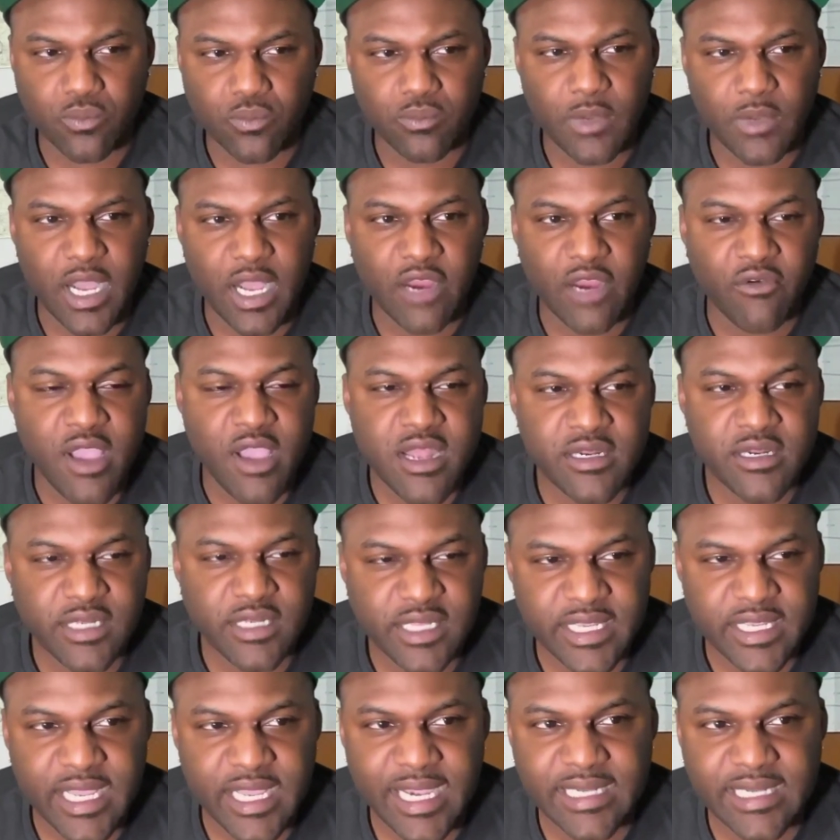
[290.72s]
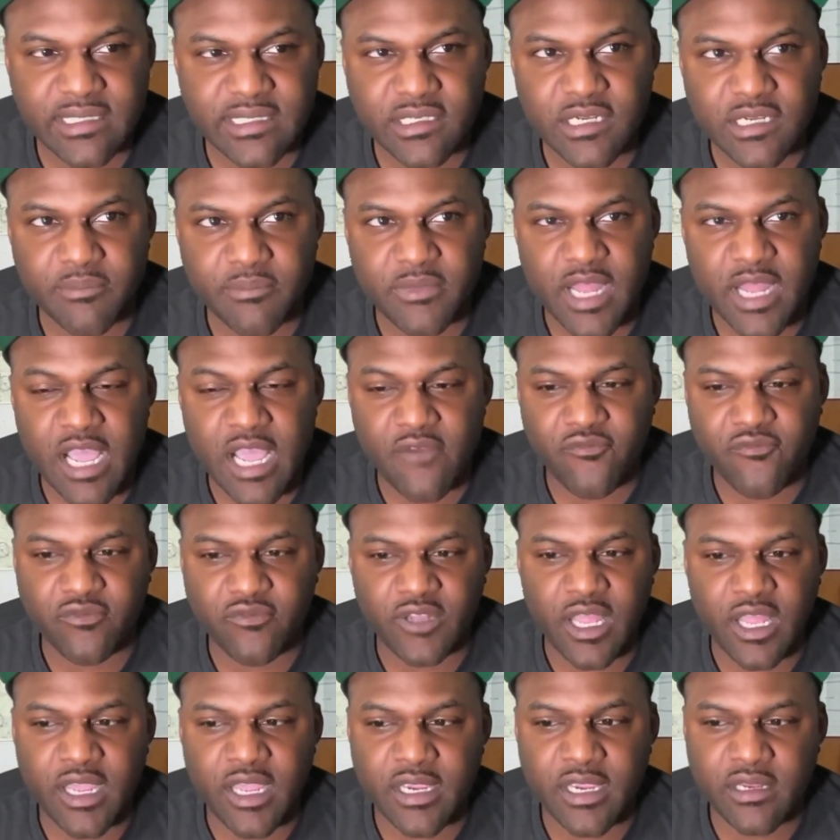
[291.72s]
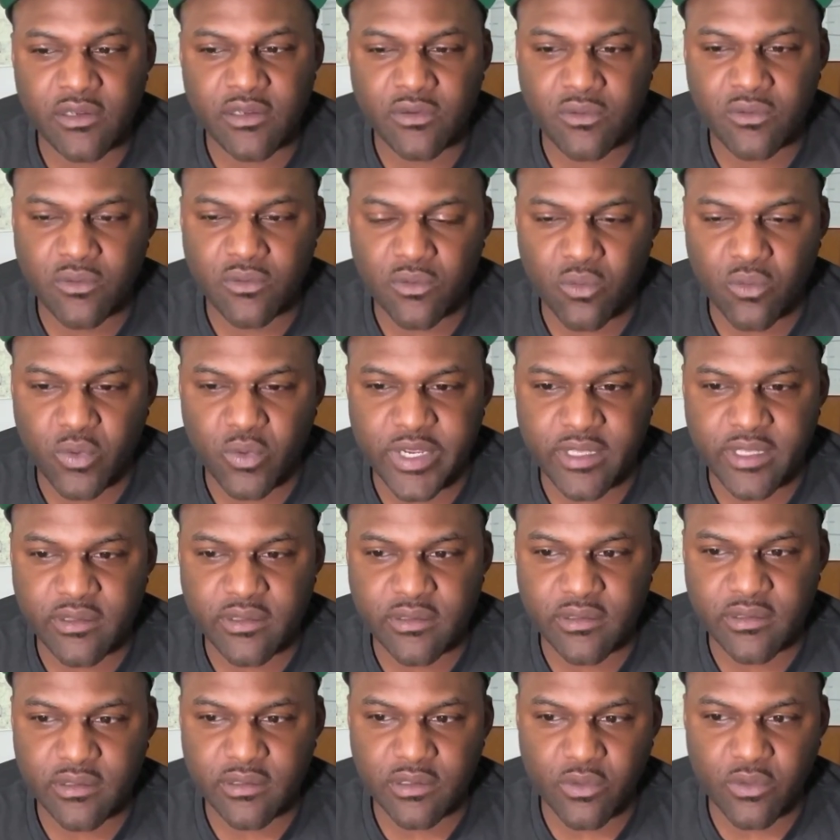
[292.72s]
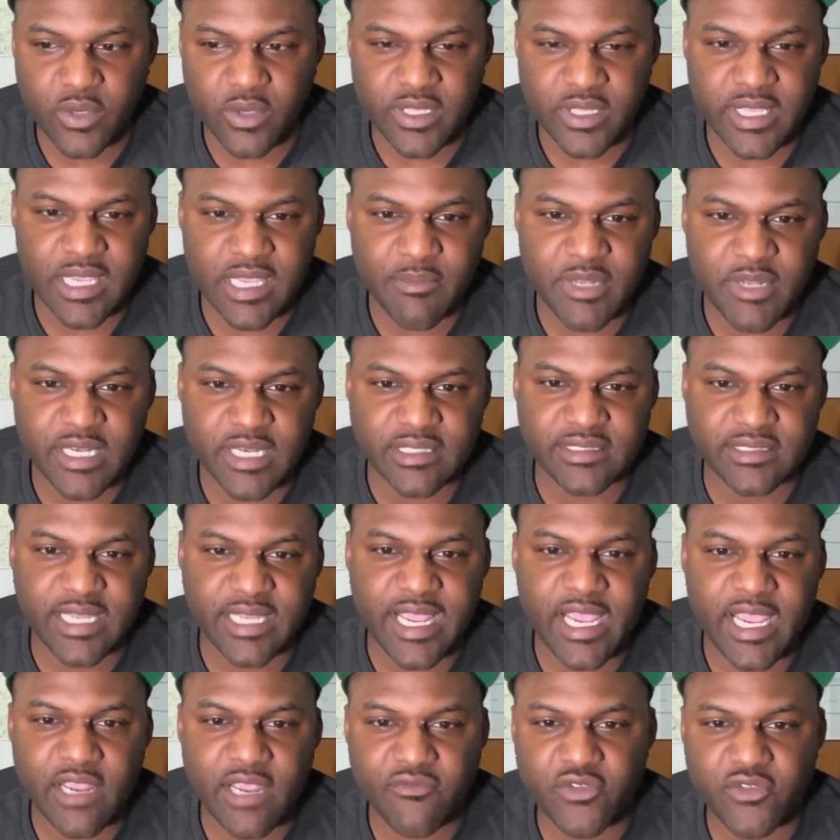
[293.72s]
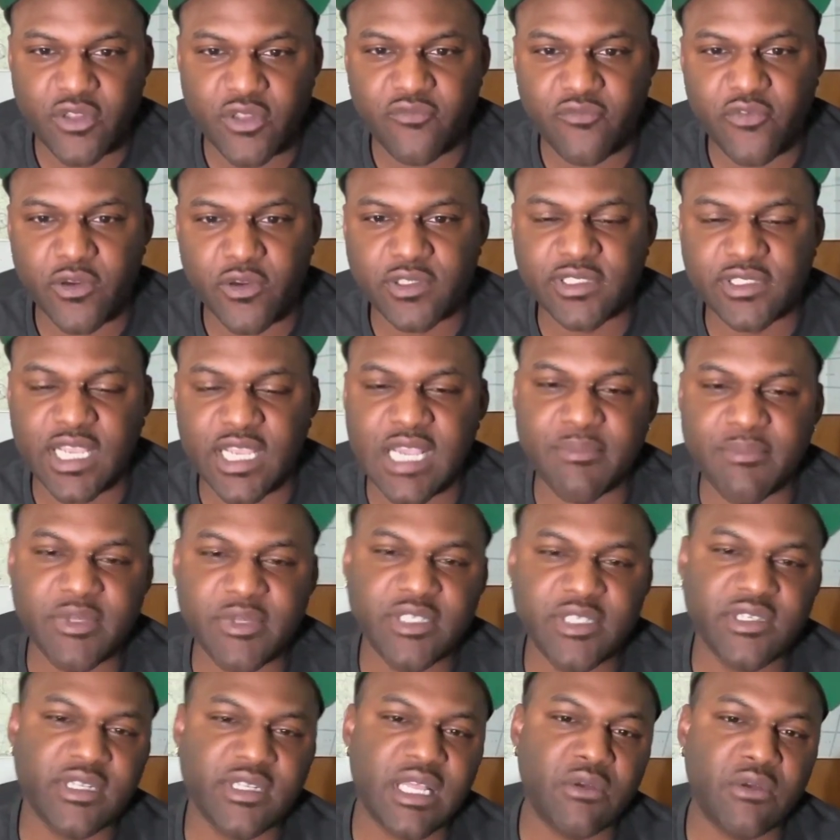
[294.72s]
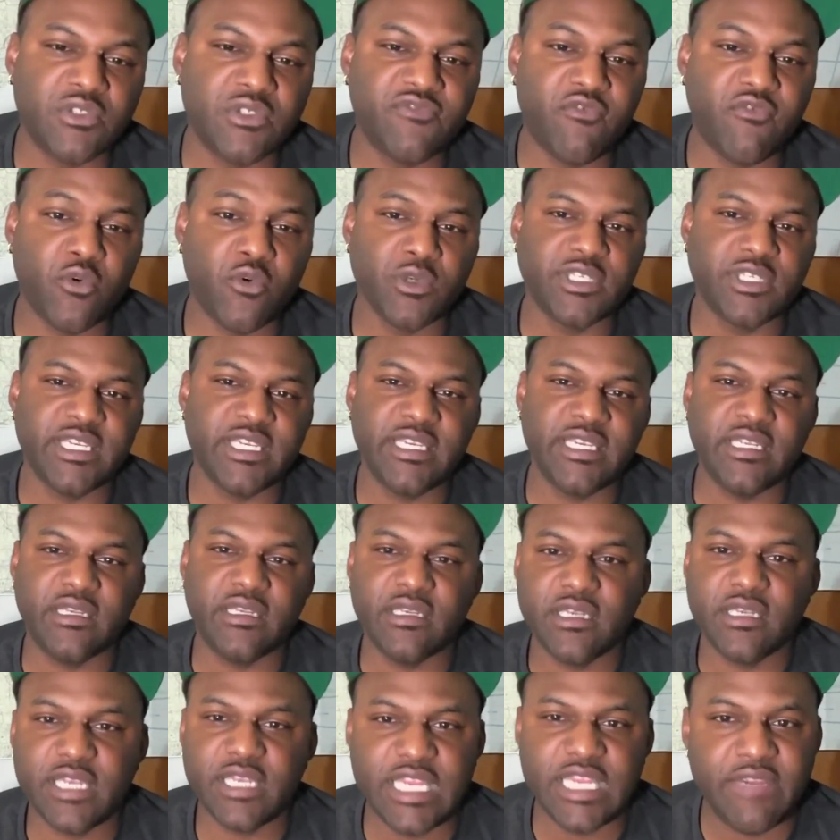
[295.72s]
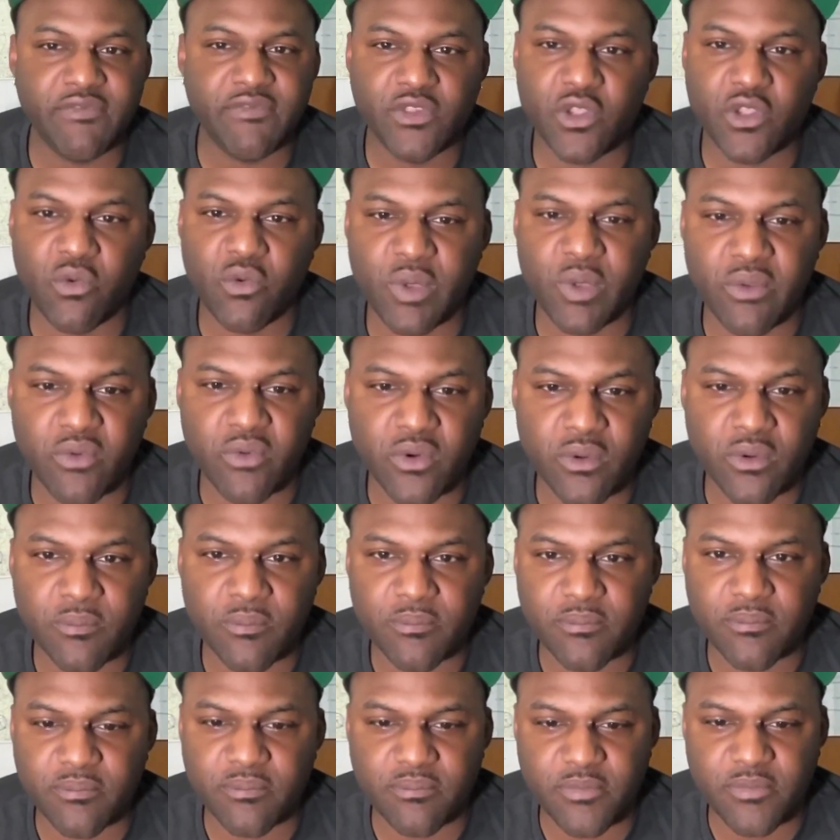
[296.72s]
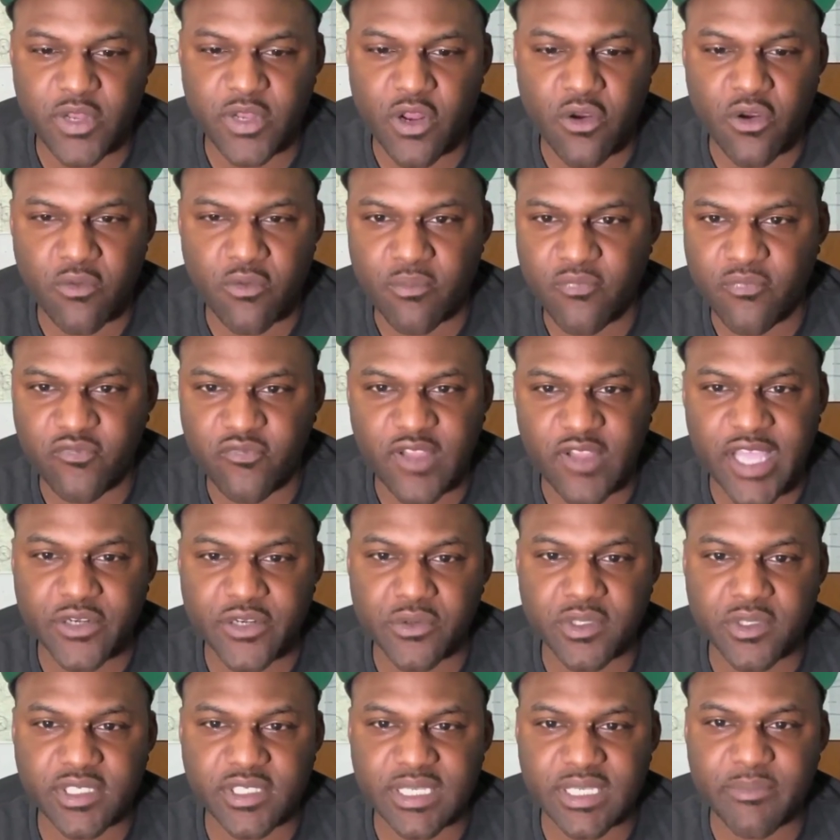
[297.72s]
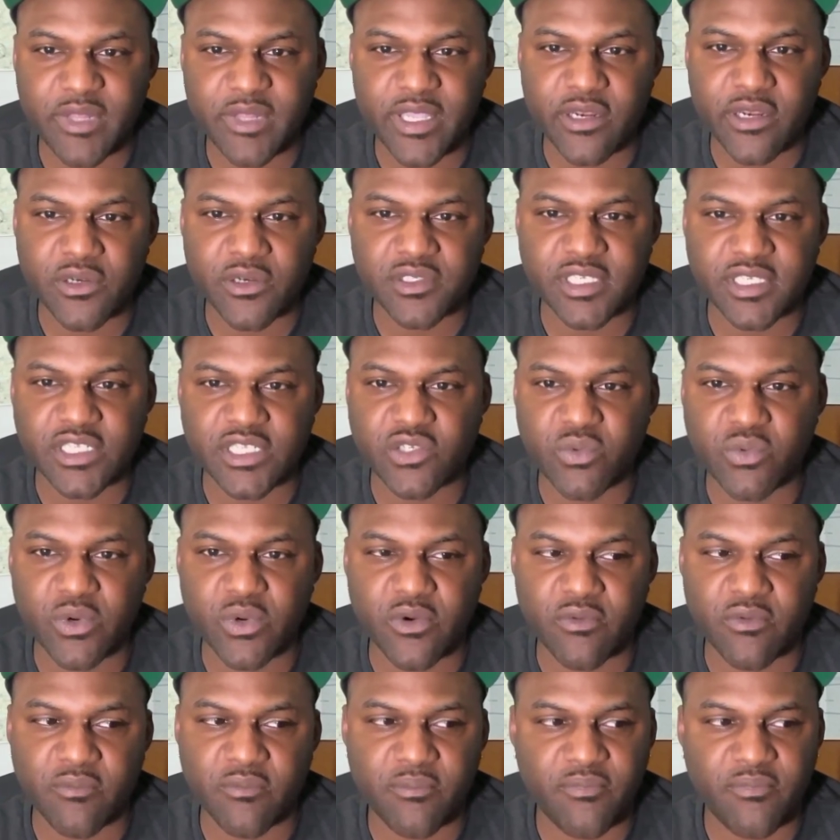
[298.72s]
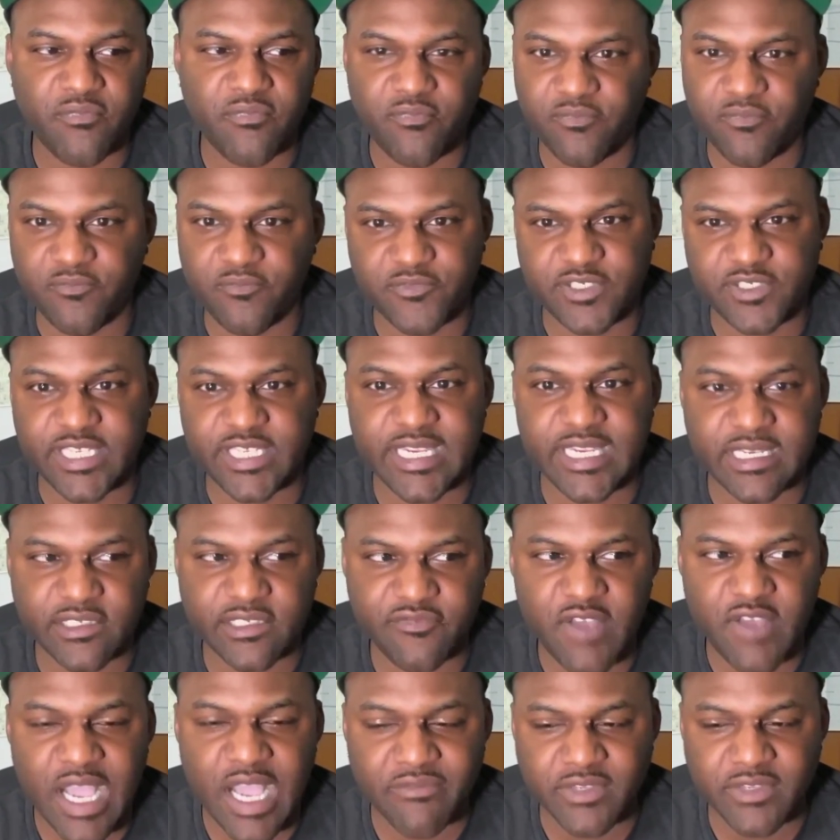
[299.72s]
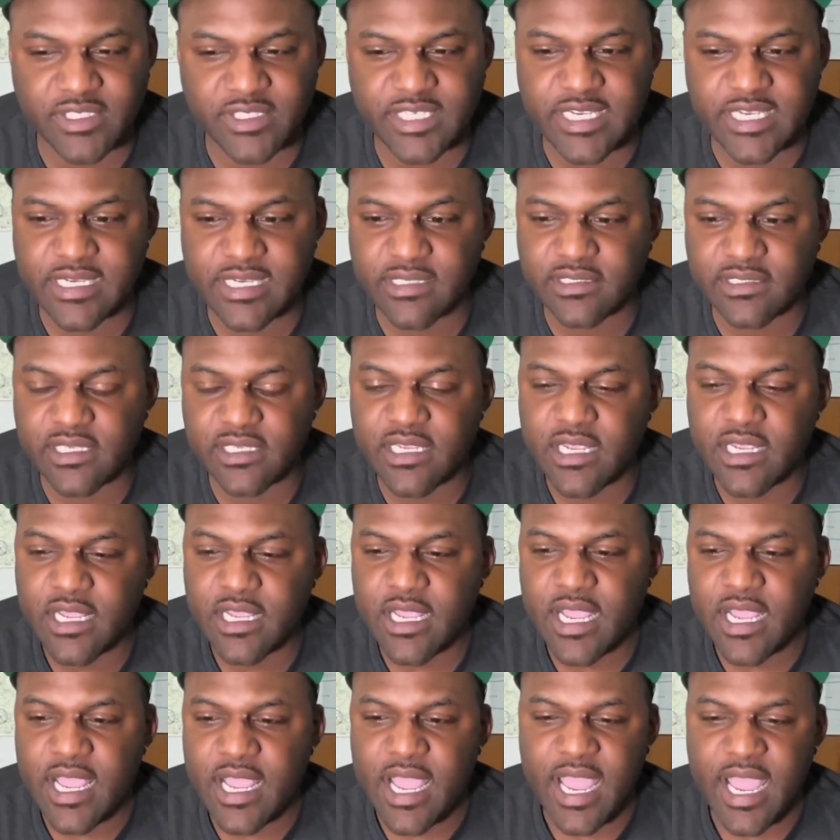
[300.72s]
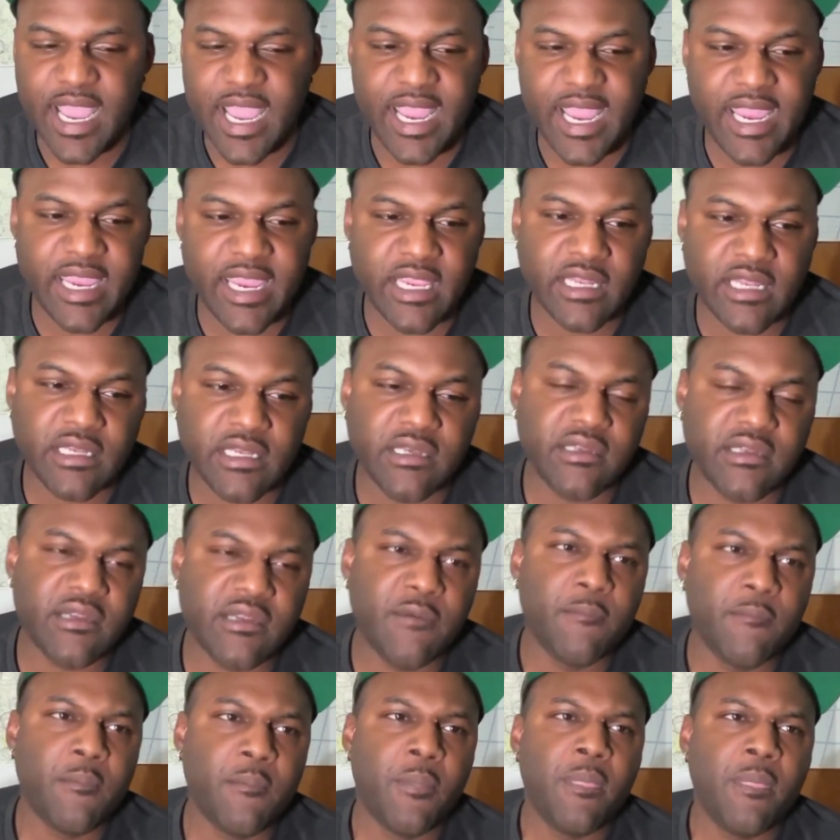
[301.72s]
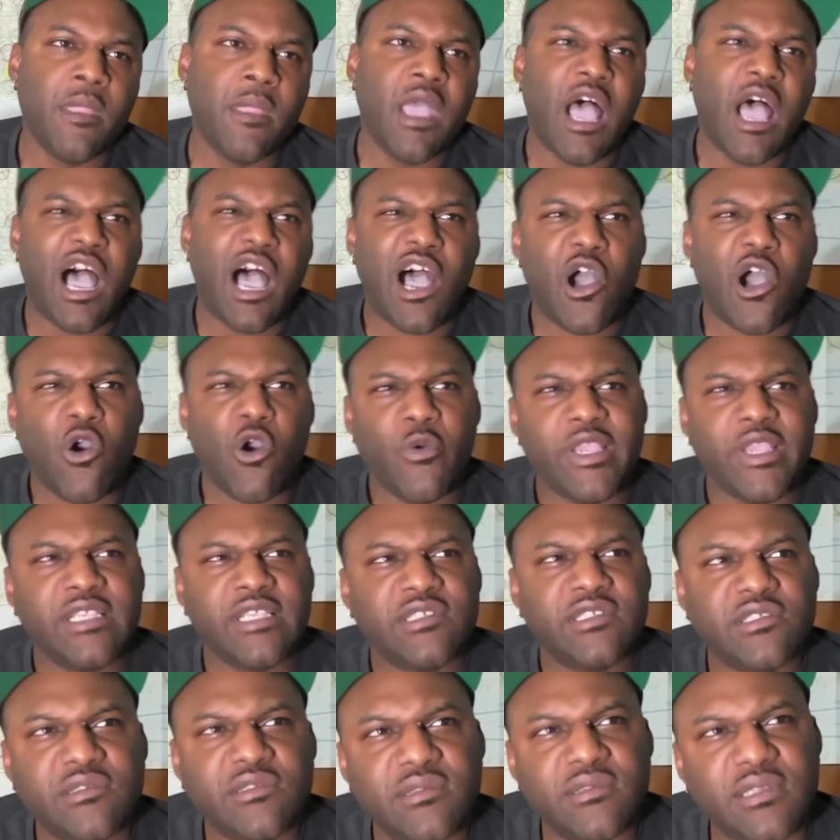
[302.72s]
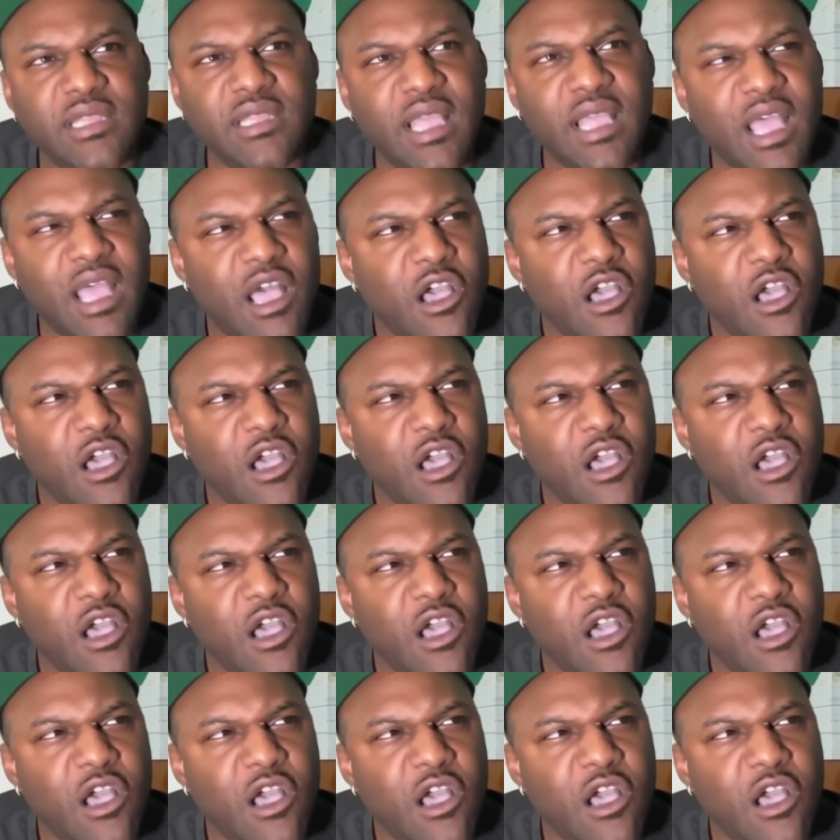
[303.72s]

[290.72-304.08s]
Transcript: ironically, I ended up not flying with him and his dad for the first time until I was 14, even though we were, flying on the simulator since we were 5 and 6. And I always I